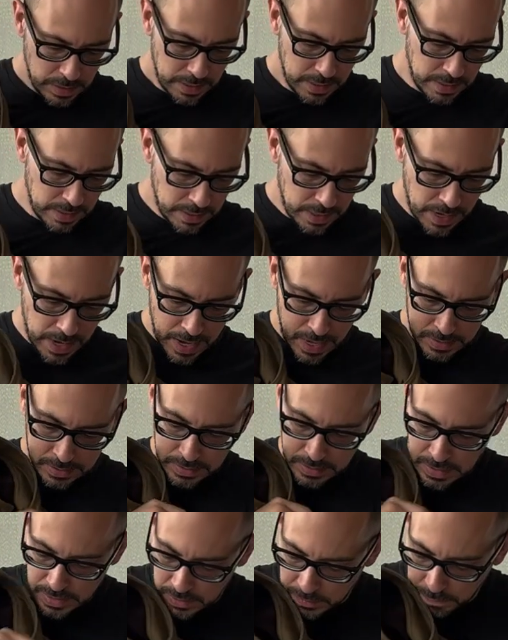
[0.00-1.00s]
It has
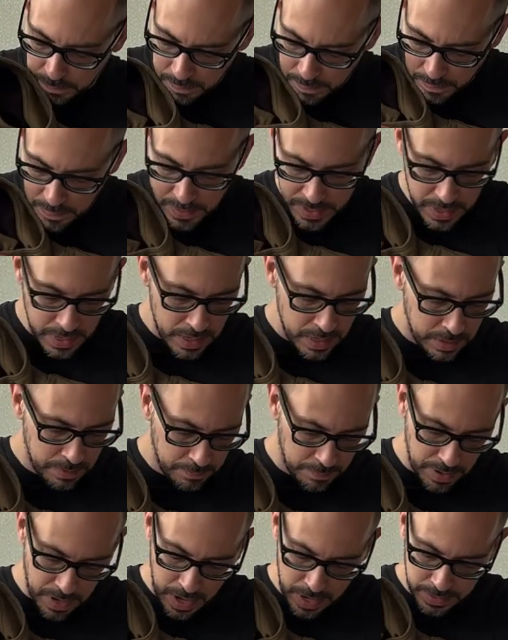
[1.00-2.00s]
these
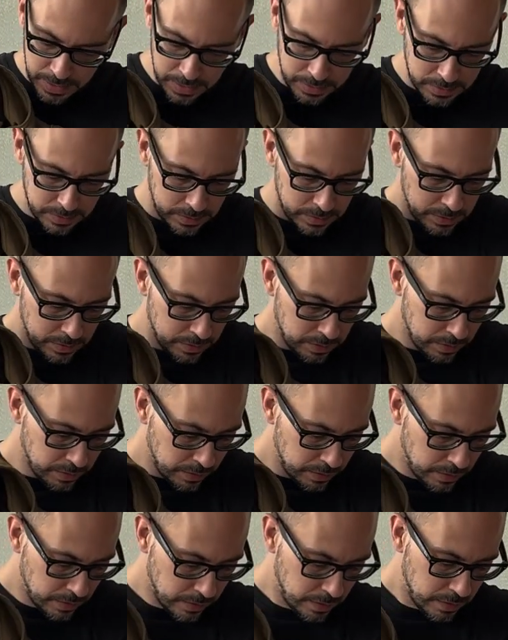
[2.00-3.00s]
big pockets.
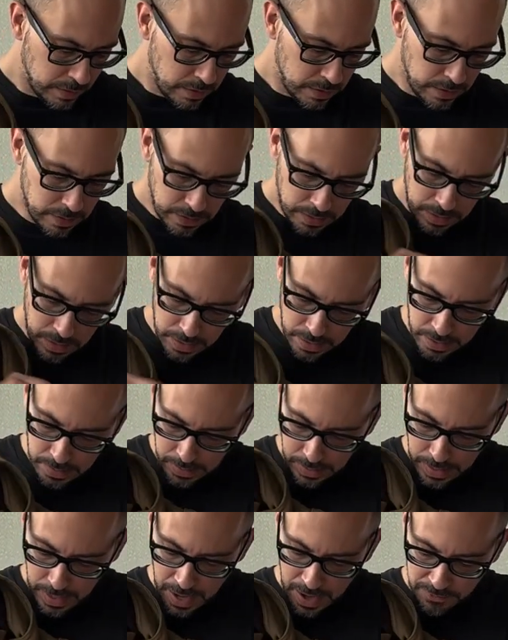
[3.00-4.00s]

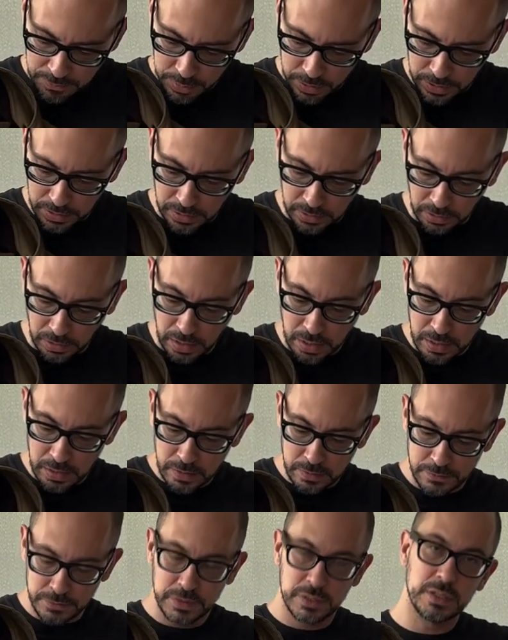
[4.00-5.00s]
I've put
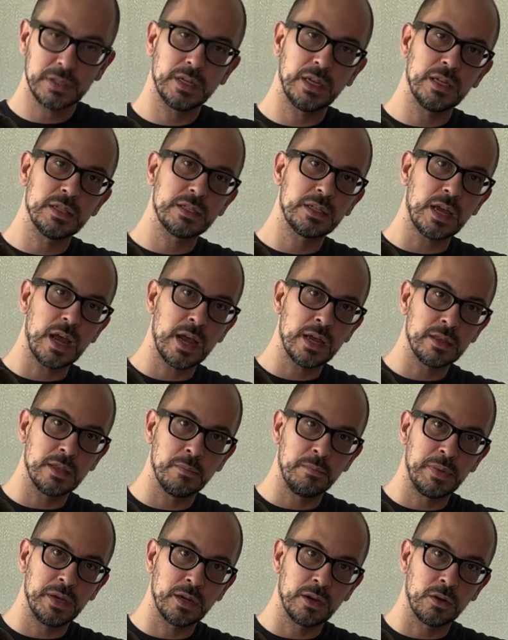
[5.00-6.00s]
gloves inside the
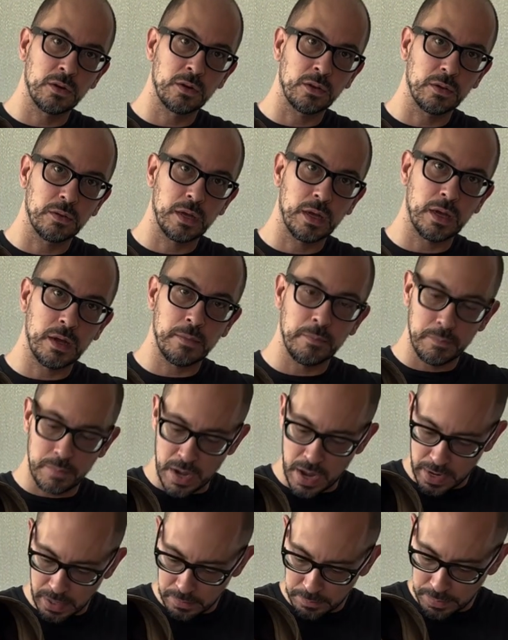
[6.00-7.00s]
bigger
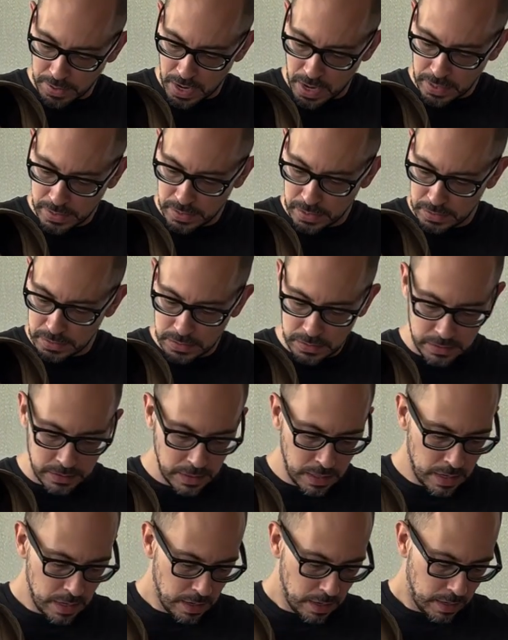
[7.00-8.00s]
bottom pockets,
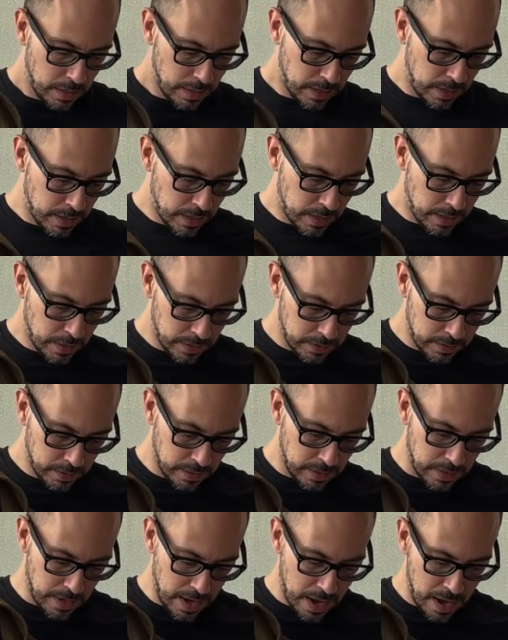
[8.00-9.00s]
and
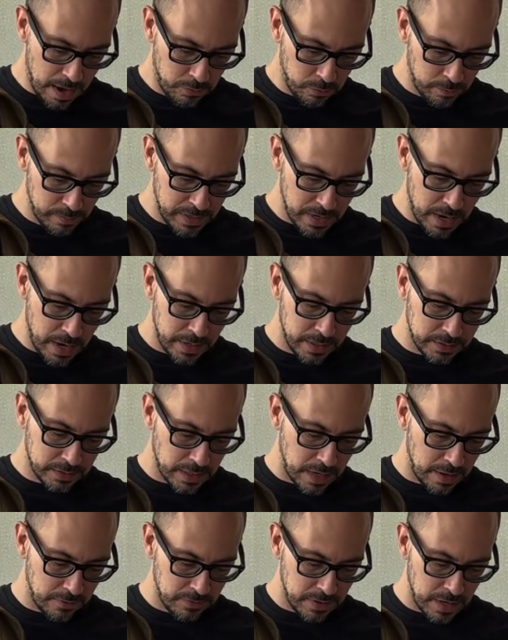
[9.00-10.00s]
I will be honest,
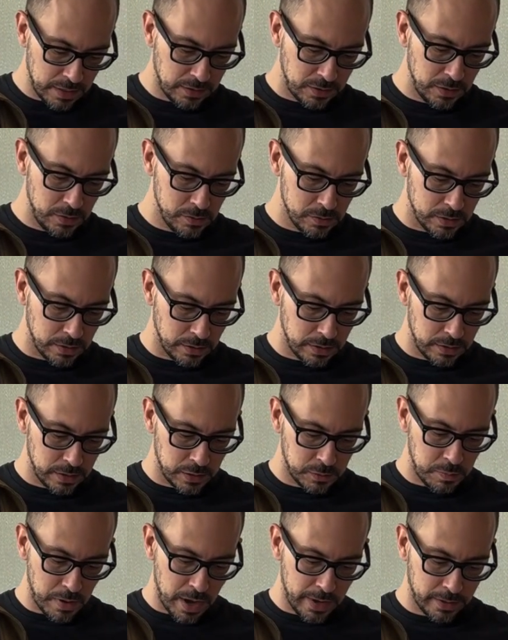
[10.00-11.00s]
I have yet to use
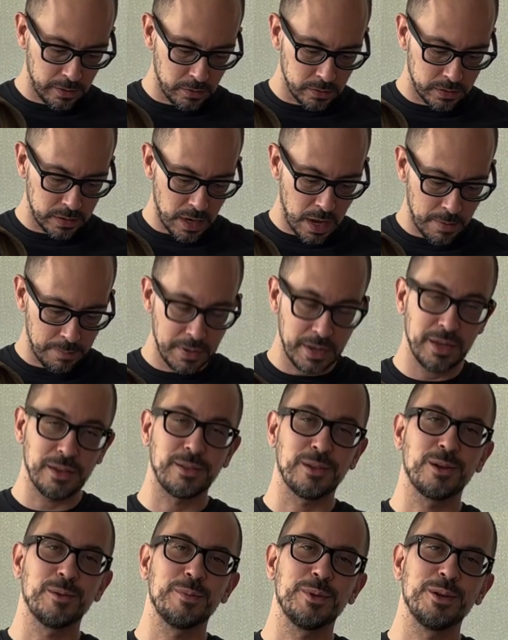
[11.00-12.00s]
this pocket on top. I had a
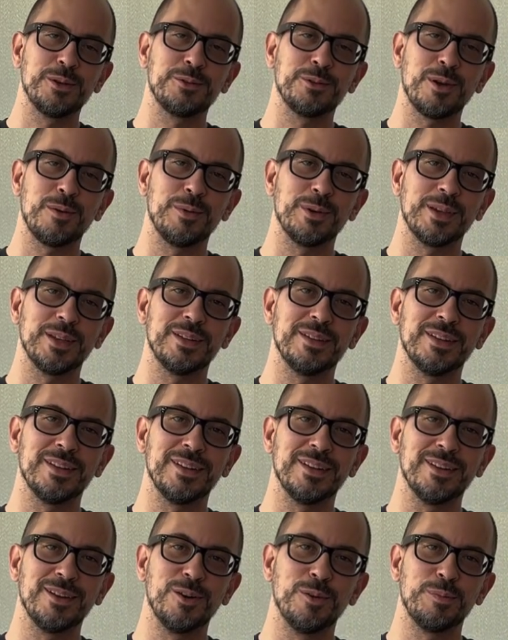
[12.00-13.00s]
little bit of trouble getting
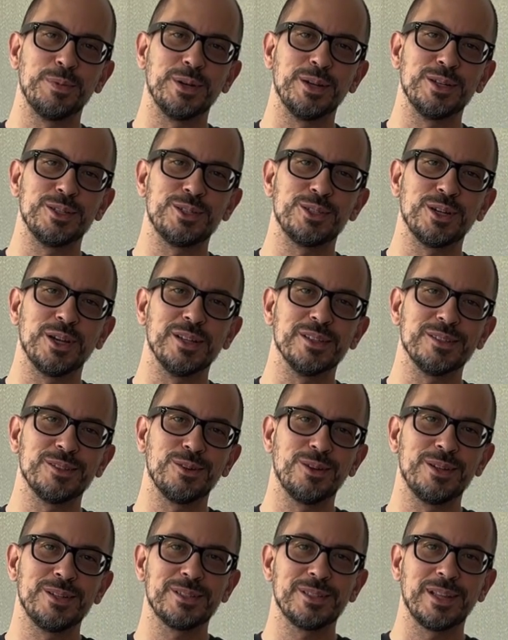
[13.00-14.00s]
it open and shut,
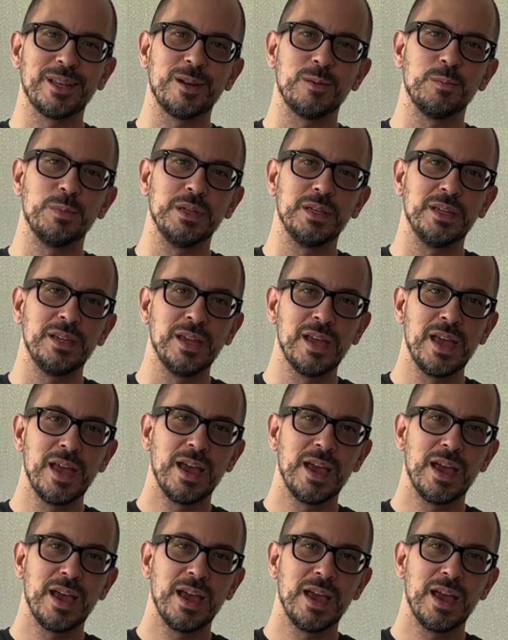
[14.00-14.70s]
so I just let it be.